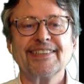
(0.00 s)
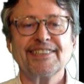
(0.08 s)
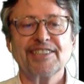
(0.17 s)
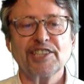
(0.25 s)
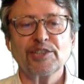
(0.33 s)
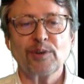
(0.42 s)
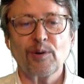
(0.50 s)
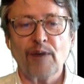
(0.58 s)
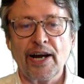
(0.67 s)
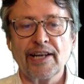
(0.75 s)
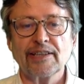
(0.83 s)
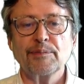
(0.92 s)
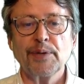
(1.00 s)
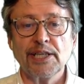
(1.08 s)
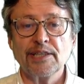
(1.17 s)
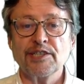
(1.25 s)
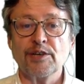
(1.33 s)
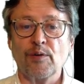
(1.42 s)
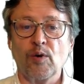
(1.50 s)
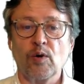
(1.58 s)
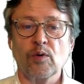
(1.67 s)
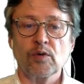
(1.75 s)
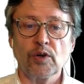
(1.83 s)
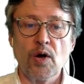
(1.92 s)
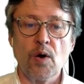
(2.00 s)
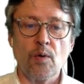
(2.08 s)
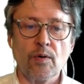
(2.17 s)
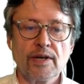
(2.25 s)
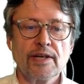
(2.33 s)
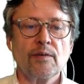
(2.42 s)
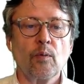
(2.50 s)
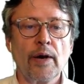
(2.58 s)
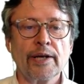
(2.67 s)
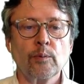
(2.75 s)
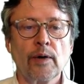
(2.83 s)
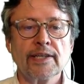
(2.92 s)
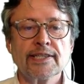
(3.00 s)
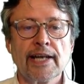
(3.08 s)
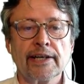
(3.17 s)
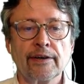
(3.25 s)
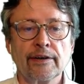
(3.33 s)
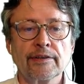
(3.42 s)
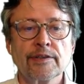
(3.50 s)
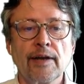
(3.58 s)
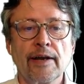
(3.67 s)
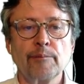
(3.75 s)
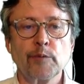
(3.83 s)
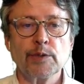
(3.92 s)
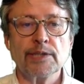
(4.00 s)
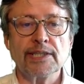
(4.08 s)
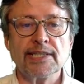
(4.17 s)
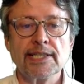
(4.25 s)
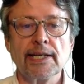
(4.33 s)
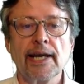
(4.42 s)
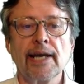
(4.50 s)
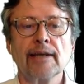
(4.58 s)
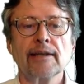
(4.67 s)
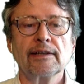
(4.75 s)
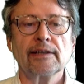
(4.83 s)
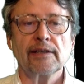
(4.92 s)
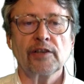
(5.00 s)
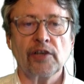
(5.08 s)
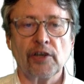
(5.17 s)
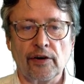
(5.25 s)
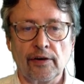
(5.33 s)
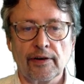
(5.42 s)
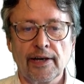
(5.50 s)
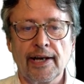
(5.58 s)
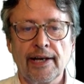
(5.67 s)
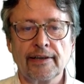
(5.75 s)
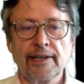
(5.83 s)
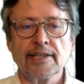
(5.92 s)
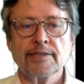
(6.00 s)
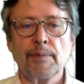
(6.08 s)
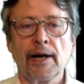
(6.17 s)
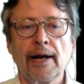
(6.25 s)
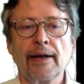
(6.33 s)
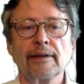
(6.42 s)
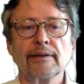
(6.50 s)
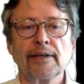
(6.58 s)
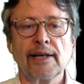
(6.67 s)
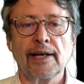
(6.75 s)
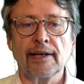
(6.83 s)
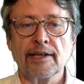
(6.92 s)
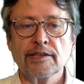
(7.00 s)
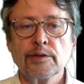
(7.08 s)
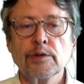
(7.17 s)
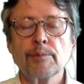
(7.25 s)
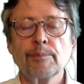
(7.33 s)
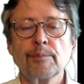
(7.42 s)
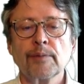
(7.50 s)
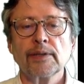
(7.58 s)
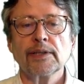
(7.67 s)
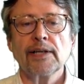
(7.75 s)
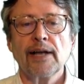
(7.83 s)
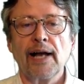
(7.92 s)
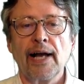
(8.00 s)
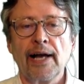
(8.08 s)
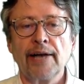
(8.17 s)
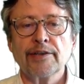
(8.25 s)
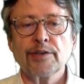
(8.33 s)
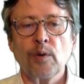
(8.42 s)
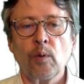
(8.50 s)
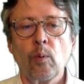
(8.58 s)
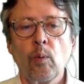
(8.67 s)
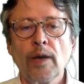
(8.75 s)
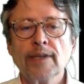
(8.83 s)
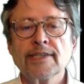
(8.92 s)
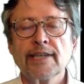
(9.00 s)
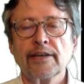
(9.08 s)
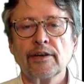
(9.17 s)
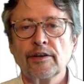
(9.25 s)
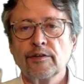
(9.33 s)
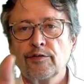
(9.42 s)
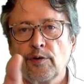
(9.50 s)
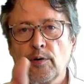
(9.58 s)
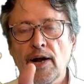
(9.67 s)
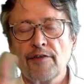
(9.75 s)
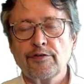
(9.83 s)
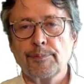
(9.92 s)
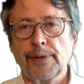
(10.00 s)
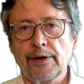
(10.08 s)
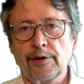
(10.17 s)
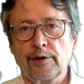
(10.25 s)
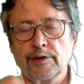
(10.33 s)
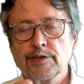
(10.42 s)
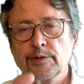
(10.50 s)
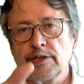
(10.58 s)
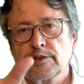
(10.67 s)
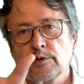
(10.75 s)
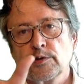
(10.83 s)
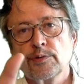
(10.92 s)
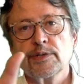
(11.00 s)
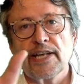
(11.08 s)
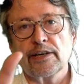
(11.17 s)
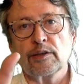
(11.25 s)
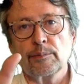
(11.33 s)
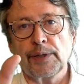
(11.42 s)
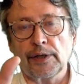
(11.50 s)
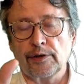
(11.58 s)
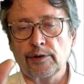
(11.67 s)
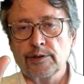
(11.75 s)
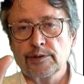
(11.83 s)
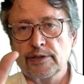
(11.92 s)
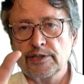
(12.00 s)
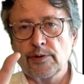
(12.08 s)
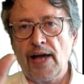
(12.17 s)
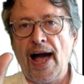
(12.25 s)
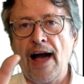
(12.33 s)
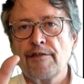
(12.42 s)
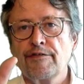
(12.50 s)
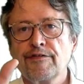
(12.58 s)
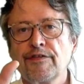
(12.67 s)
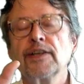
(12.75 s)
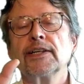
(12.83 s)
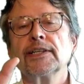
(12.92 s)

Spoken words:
digital write pin 0 low. Wait 1 second, so I'm using delay here, and that's my endless loop. And so 1 second for half a period, so it's a 2-second period, so it's a half